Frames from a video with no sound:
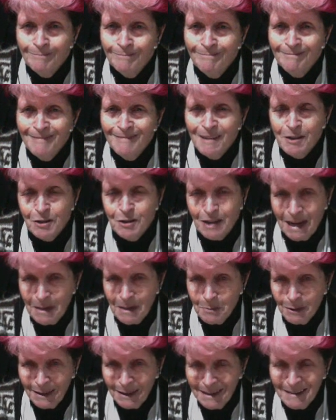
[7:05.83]

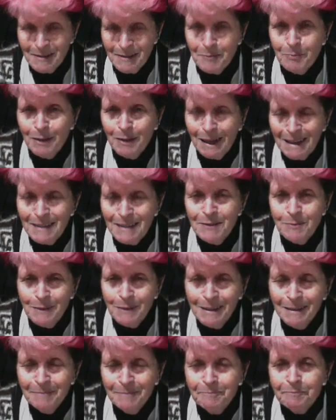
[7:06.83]
stable in its placement,
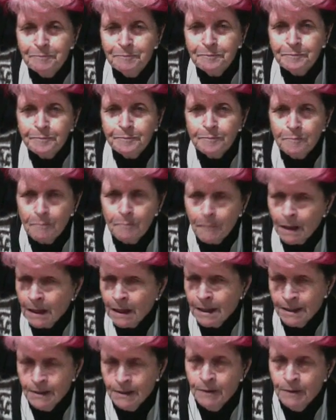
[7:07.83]

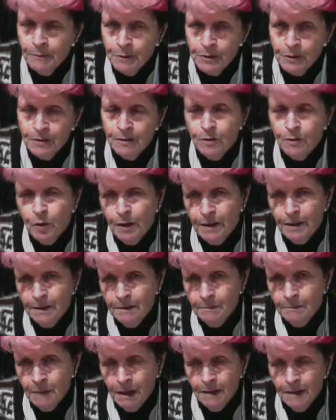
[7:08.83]
it was quite
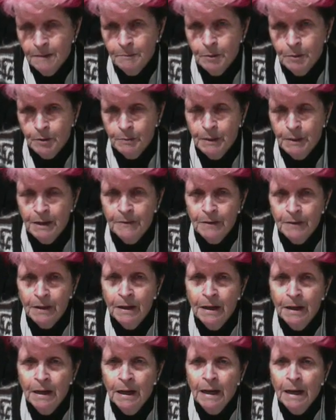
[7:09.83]
bottom heavy,
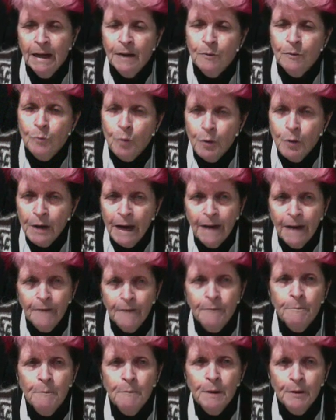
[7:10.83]
it would have
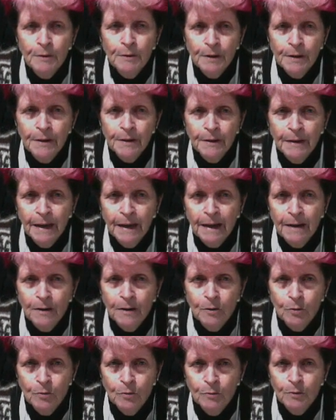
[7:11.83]
mirrored that
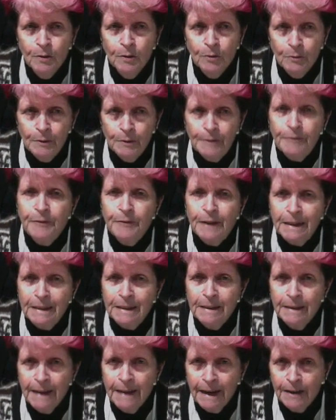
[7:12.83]
or reflected
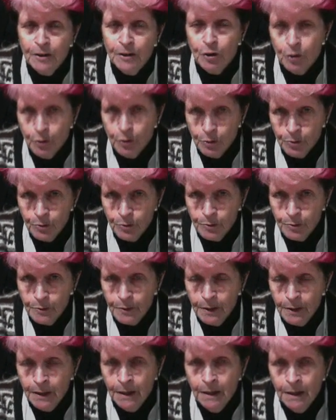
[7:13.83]
that curve.
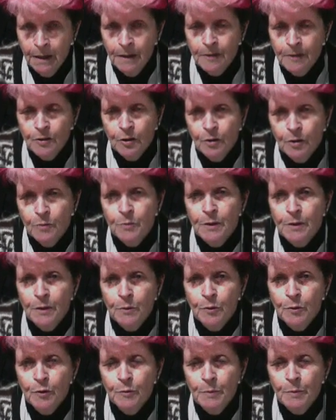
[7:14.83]
So there
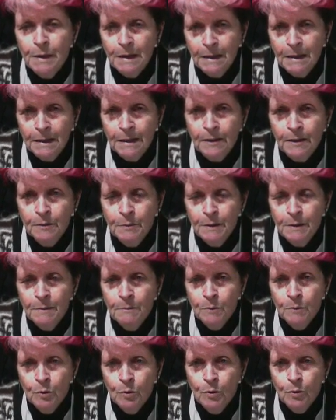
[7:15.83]
would have been a little bit
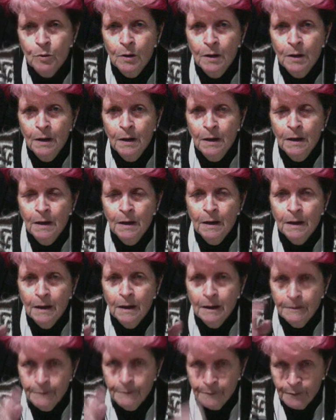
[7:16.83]
more
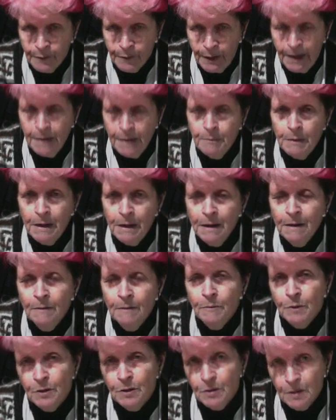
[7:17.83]
framing,
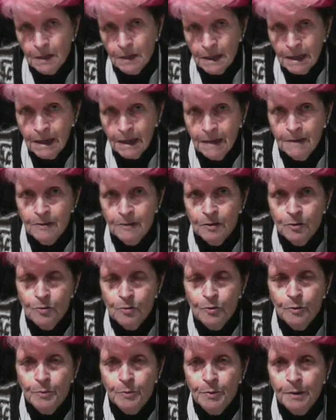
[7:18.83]
which again is a
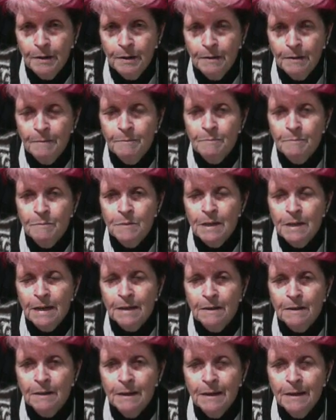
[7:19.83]
European
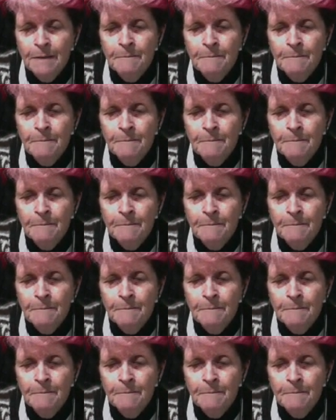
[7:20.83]
technique,